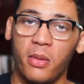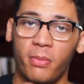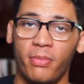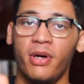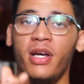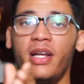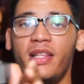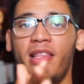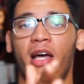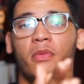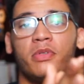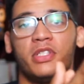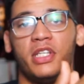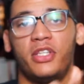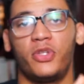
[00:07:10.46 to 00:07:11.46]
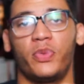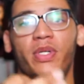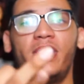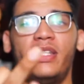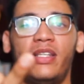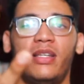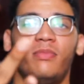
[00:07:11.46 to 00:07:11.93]
But that was the
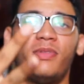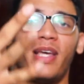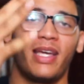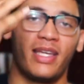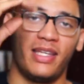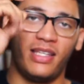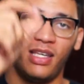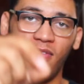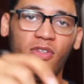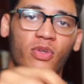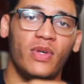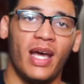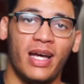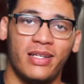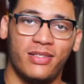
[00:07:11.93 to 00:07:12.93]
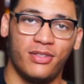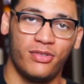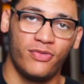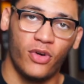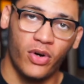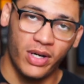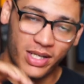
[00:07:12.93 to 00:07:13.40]
3 tips I could give you guys as
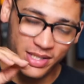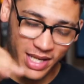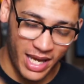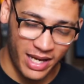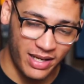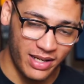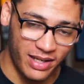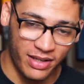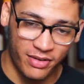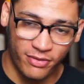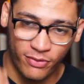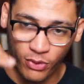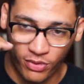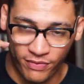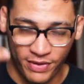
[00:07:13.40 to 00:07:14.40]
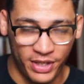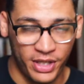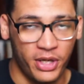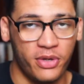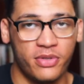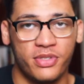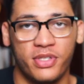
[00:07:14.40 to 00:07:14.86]
far as editing for
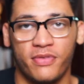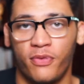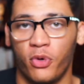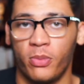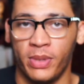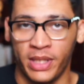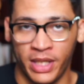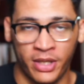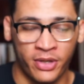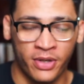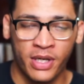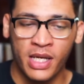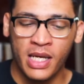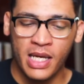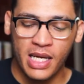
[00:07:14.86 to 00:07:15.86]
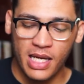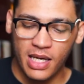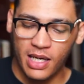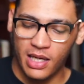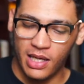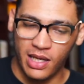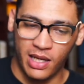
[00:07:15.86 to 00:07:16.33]
videos for a beginner.
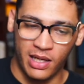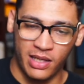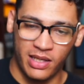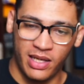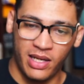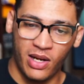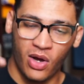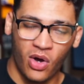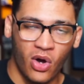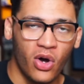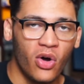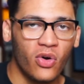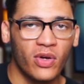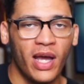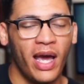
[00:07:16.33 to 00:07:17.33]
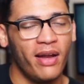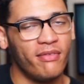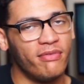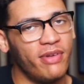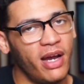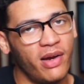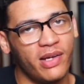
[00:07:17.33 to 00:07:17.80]
It all kind of
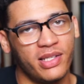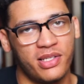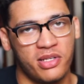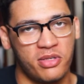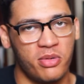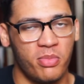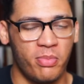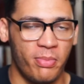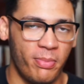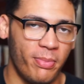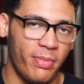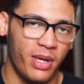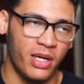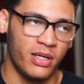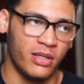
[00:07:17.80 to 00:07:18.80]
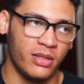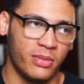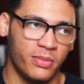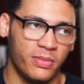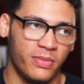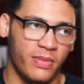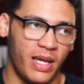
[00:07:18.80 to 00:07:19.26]
varies
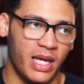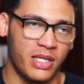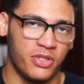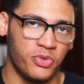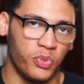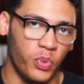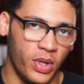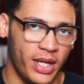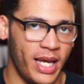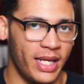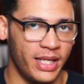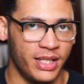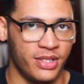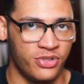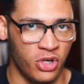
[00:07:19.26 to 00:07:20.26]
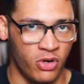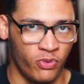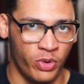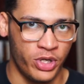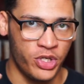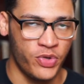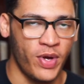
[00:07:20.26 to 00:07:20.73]
as what editing
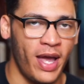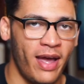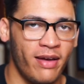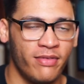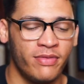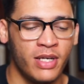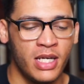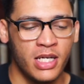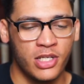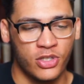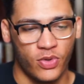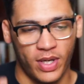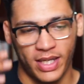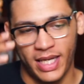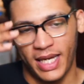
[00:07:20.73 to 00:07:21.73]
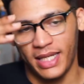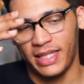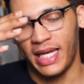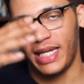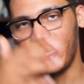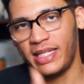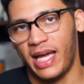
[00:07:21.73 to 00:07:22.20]
software you have, so I can't
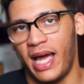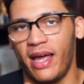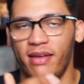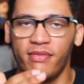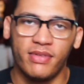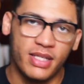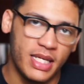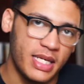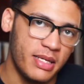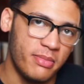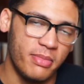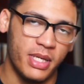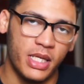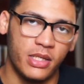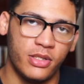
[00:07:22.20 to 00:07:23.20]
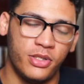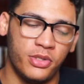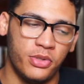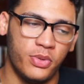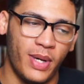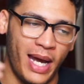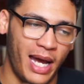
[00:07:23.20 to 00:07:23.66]
like dive deep
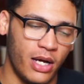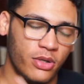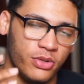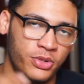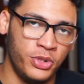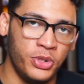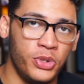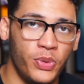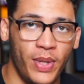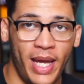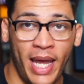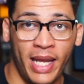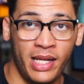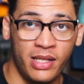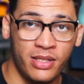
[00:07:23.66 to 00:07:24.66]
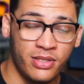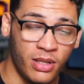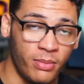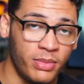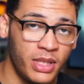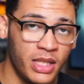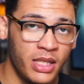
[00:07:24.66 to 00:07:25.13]
into how to edit
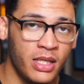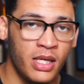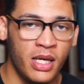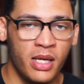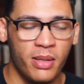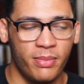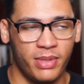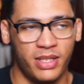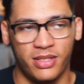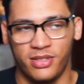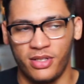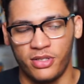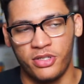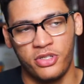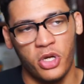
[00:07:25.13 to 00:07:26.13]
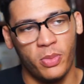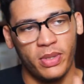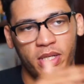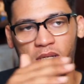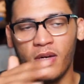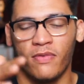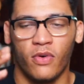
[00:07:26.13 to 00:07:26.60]
something, because there's so
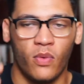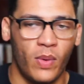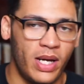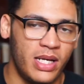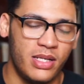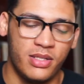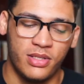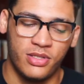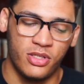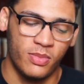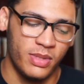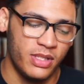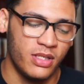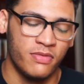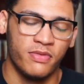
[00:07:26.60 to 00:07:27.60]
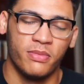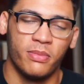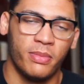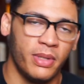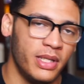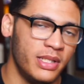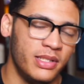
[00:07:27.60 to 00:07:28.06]
many different ways and so many different
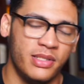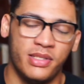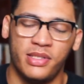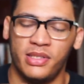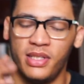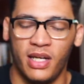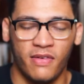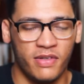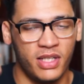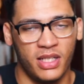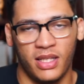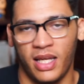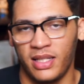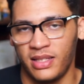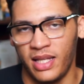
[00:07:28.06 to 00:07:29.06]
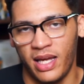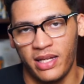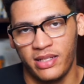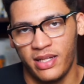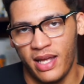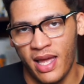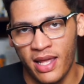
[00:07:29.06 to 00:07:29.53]
buttons and everything like
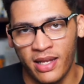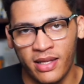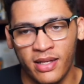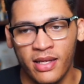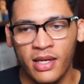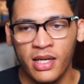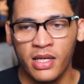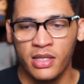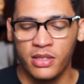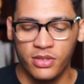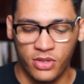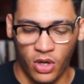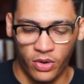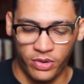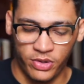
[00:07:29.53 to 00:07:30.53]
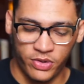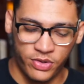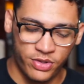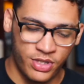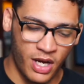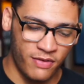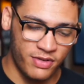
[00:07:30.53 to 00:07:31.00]
that to edit. So you'll
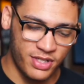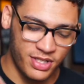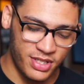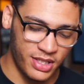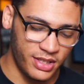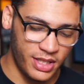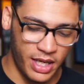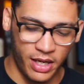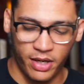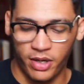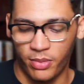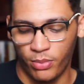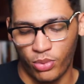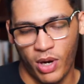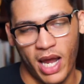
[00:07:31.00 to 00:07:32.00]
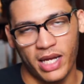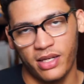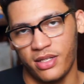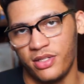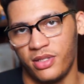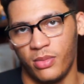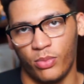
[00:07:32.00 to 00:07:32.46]
just have to sit there and
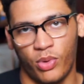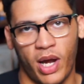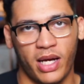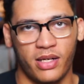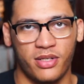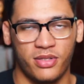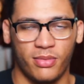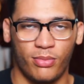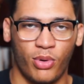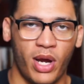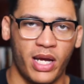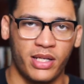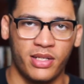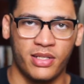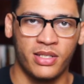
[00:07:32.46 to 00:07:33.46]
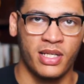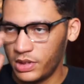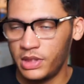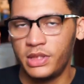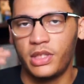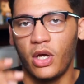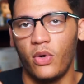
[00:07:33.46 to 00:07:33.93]
practice and practice and practice.
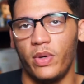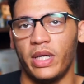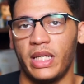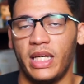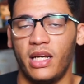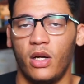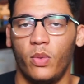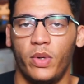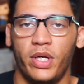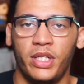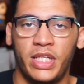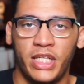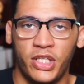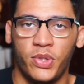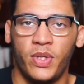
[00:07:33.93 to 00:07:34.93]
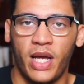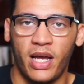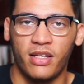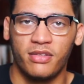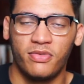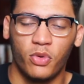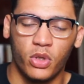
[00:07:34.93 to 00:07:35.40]
So again, I want to thank you
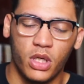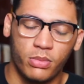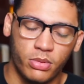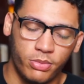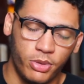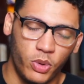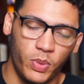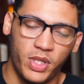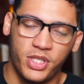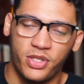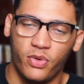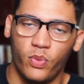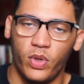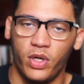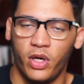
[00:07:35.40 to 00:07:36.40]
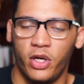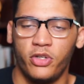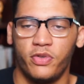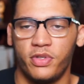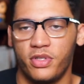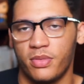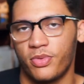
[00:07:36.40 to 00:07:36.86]
guys for helping me reach the
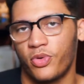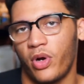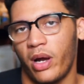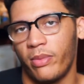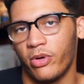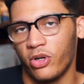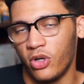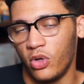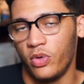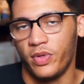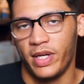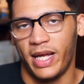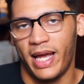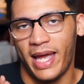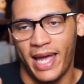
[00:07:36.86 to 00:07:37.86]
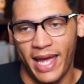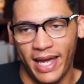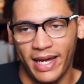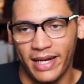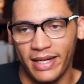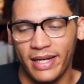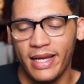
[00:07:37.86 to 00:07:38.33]
100 subscriber goal that I
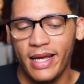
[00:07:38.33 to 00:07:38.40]
had.